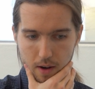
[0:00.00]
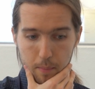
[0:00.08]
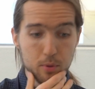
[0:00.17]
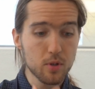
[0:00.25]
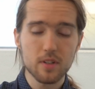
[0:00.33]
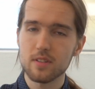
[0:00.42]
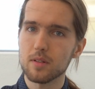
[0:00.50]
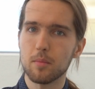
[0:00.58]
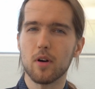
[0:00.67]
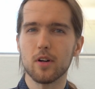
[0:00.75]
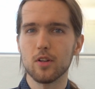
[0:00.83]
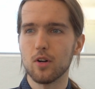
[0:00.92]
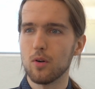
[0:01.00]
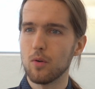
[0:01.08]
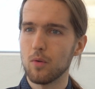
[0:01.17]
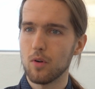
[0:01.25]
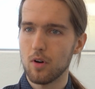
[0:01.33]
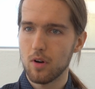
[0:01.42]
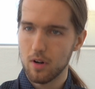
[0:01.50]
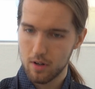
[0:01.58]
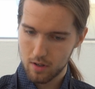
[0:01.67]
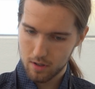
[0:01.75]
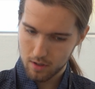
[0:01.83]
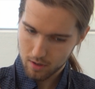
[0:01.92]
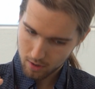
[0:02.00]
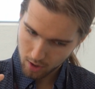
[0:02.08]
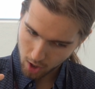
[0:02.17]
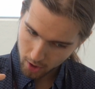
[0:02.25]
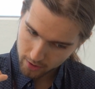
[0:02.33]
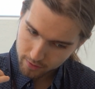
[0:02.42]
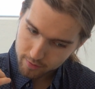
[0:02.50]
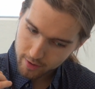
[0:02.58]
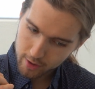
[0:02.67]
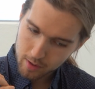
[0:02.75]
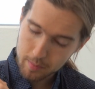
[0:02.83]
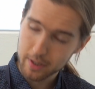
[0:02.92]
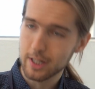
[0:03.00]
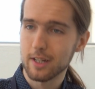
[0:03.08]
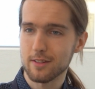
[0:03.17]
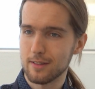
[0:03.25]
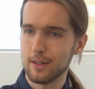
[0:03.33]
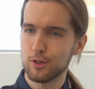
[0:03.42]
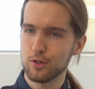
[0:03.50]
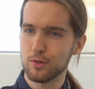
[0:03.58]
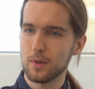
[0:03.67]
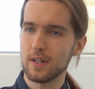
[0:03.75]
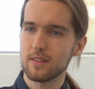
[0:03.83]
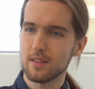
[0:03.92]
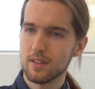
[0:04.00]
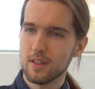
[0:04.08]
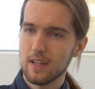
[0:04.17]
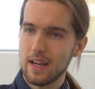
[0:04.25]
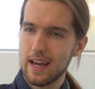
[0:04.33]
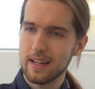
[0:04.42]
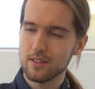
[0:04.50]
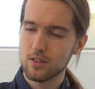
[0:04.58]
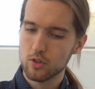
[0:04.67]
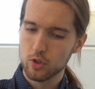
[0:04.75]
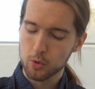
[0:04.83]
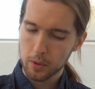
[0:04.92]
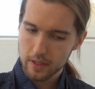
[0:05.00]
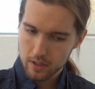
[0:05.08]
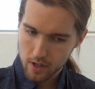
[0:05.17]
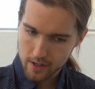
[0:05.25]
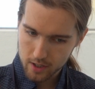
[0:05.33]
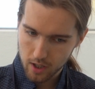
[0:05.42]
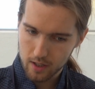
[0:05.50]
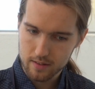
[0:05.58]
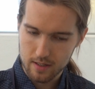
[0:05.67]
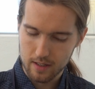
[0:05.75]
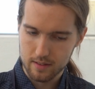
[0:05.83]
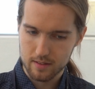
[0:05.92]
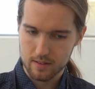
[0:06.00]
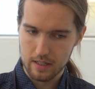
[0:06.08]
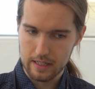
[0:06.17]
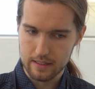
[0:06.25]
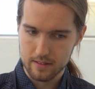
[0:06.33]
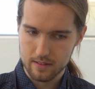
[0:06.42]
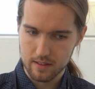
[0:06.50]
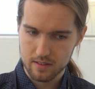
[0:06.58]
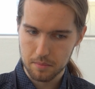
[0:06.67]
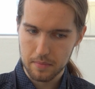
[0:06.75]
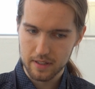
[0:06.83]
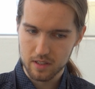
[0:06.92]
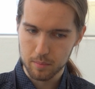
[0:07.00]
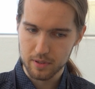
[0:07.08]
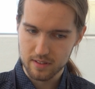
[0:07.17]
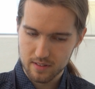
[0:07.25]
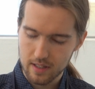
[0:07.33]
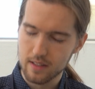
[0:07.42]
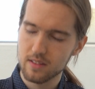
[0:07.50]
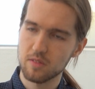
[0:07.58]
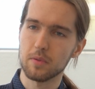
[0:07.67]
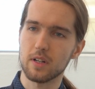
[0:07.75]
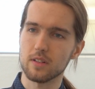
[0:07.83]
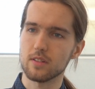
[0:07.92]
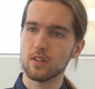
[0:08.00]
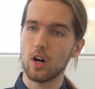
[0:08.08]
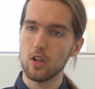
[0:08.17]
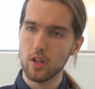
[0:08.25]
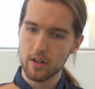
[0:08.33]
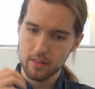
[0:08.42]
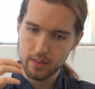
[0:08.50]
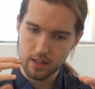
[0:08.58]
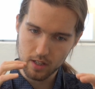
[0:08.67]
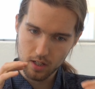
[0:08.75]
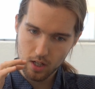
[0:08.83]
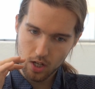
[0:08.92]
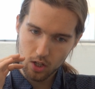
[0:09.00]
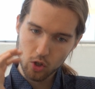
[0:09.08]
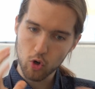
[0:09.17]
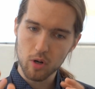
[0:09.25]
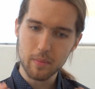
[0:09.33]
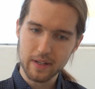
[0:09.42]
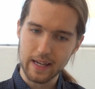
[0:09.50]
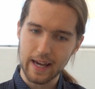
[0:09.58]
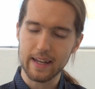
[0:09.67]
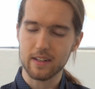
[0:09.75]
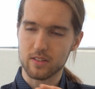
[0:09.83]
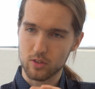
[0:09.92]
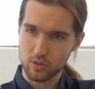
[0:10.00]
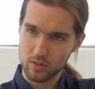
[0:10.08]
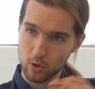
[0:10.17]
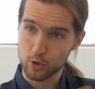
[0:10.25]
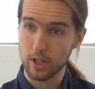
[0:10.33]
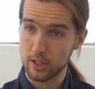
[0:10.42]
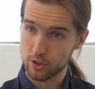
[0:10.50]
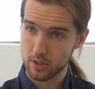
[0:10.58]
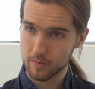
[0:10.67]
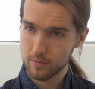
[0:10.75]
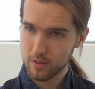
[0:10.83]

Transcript: Plutus and Marlowe are in very beginning stages, right? And so to create a lot of content, it doesn't make complete sense because a lot of the core mechanics, they're still changing.